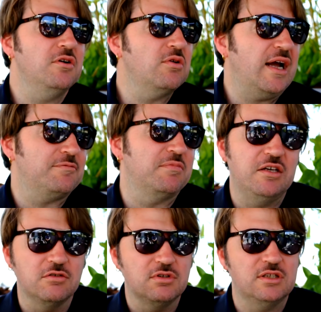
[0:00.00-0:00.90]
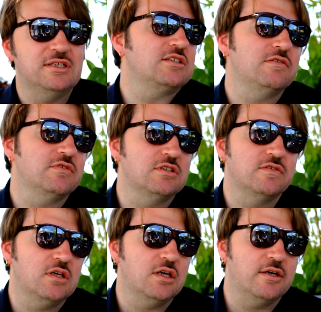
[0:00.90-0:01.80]
you know, cut my own ideas, even
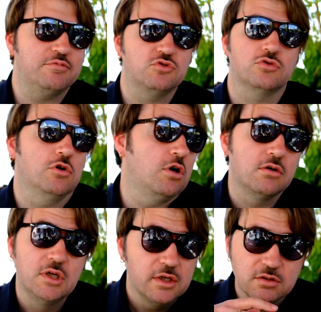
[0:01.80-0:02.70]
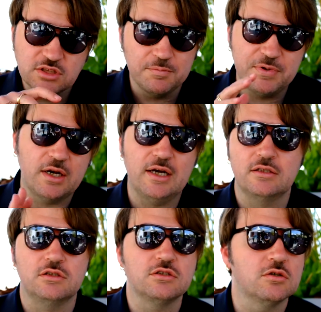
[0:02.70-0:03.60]
if they are absurd. Or Jean-Pierre
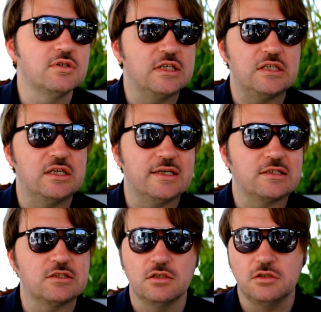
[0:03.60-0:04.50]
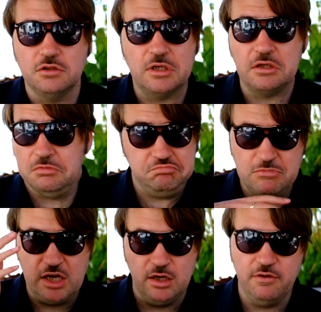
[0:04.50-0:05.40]
had his own ideas, and
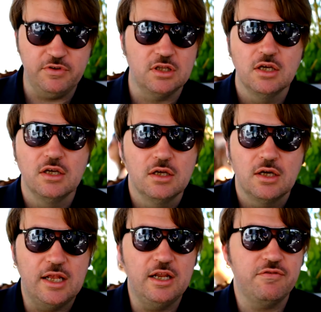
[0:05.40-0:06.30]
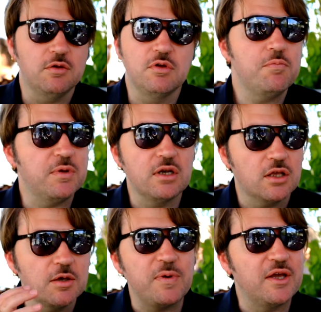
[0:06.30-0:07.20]
I leave
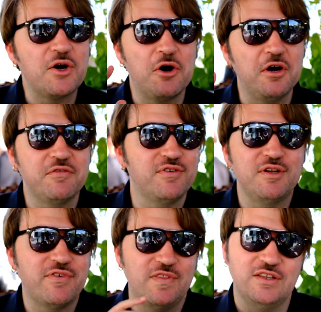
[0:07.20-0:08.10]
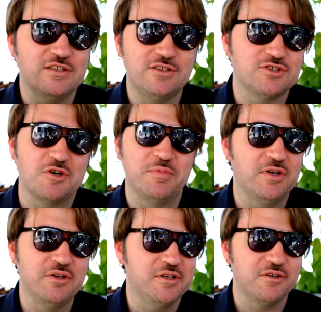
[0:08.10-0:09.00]
him keeping on, even if I think that it's
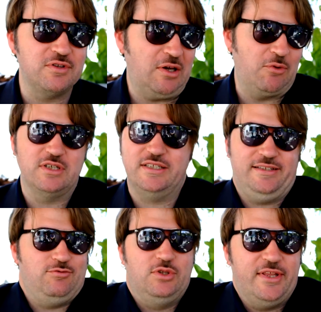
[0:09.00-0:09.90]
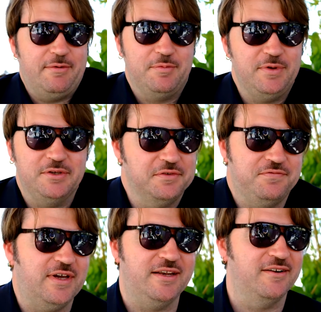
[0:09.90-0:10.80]
completely ridiculous and it will never be on
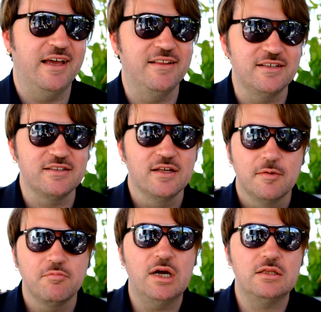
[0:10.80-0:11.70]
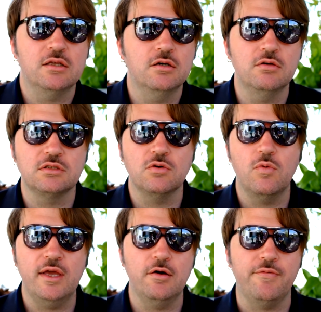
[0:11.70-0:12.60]
the final edit. But you know, it's
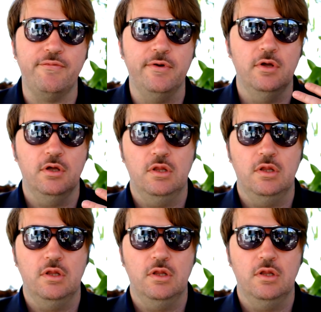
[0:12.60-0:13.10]
a way of